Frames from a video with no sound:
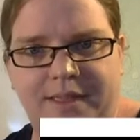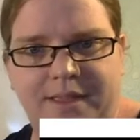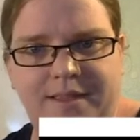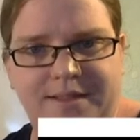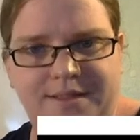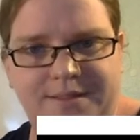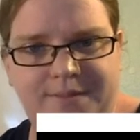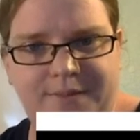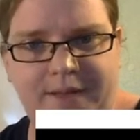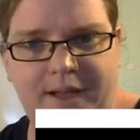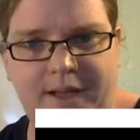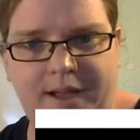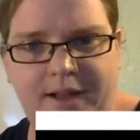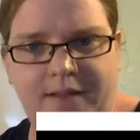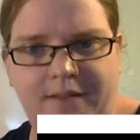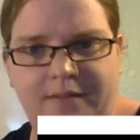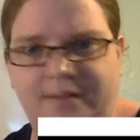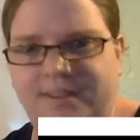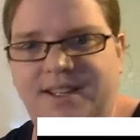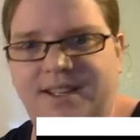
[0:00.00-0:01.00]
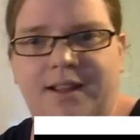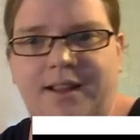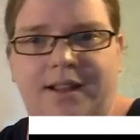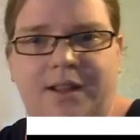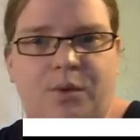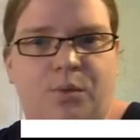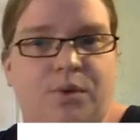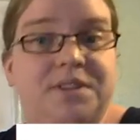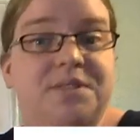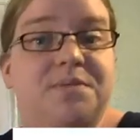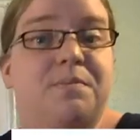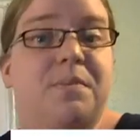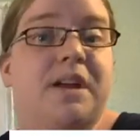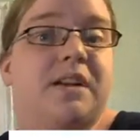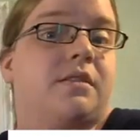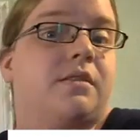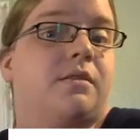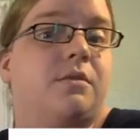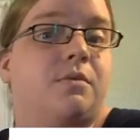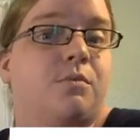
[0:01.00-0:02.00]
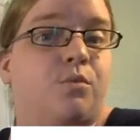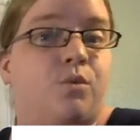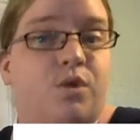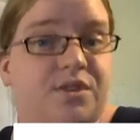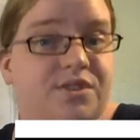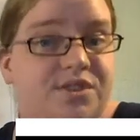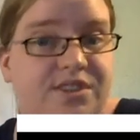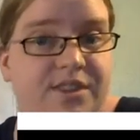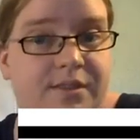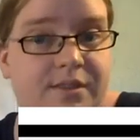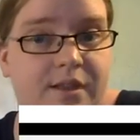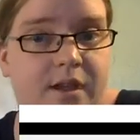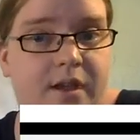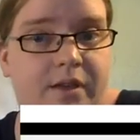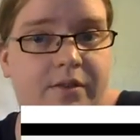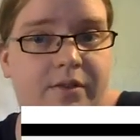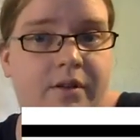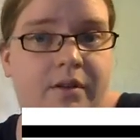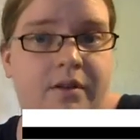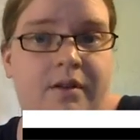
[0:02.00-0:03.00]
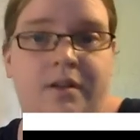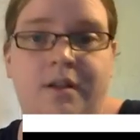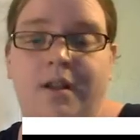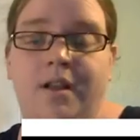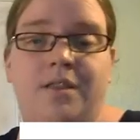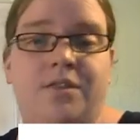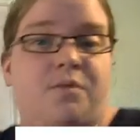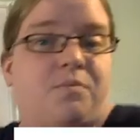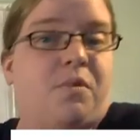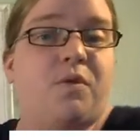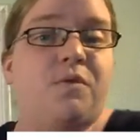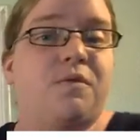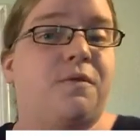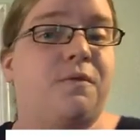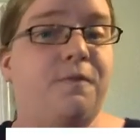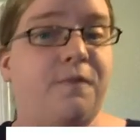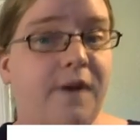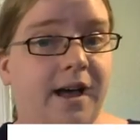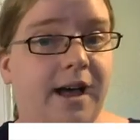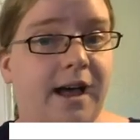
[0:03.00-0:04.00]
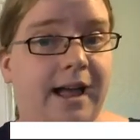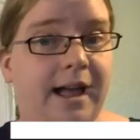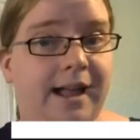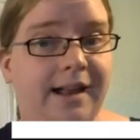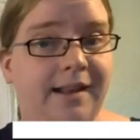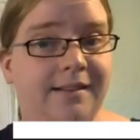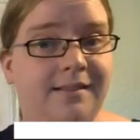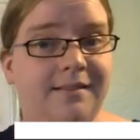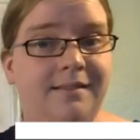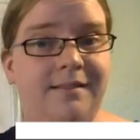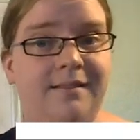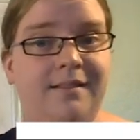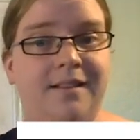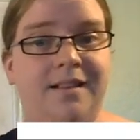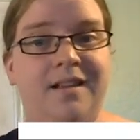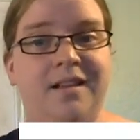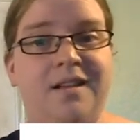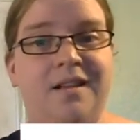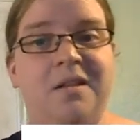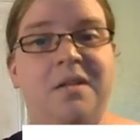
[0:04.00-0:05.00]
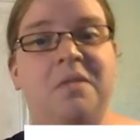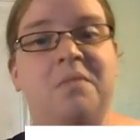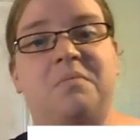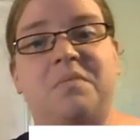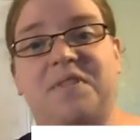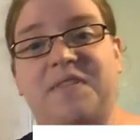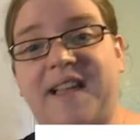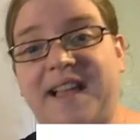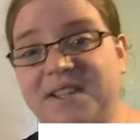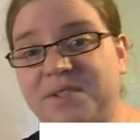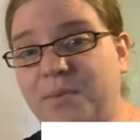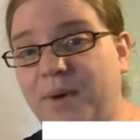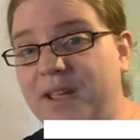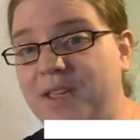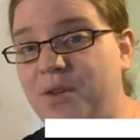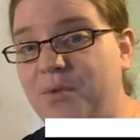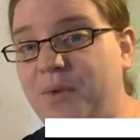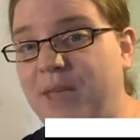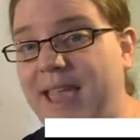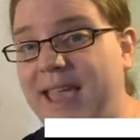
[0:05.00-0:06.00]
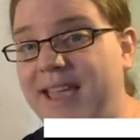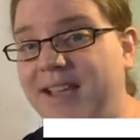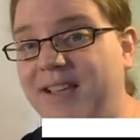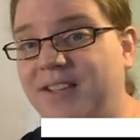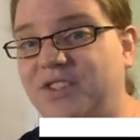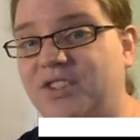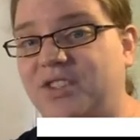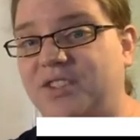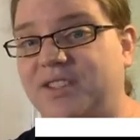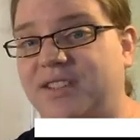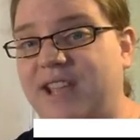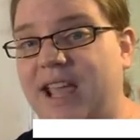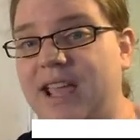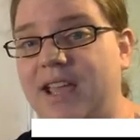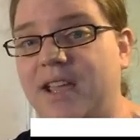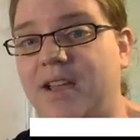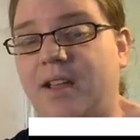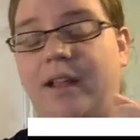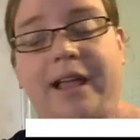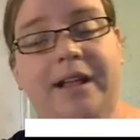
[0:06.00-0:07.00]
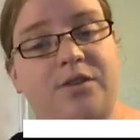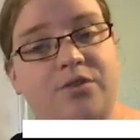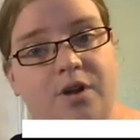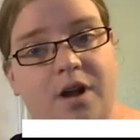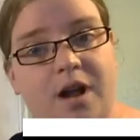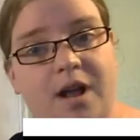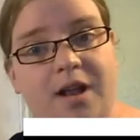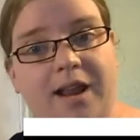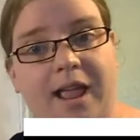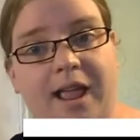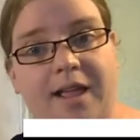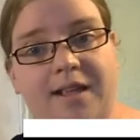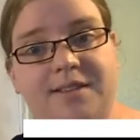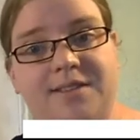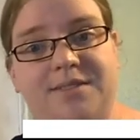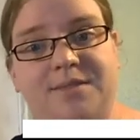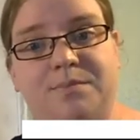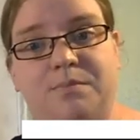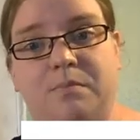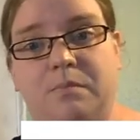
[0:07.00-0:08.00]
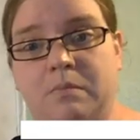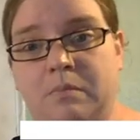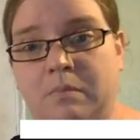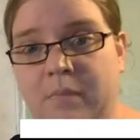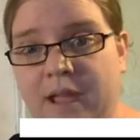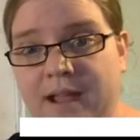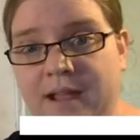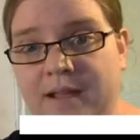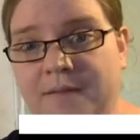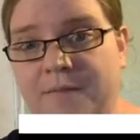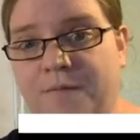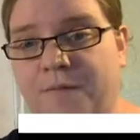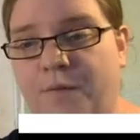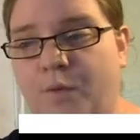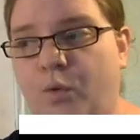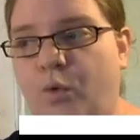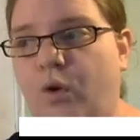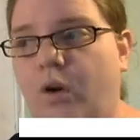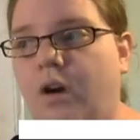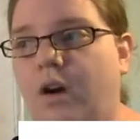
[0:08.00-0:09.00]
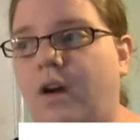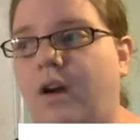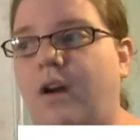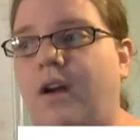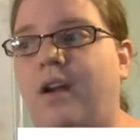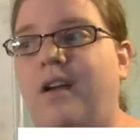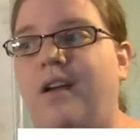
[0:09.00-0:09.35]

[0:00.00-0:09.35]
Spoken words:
it's fine. It's not like one's better or worse than the other. They're both fine, but that's why you can't just take electronics made for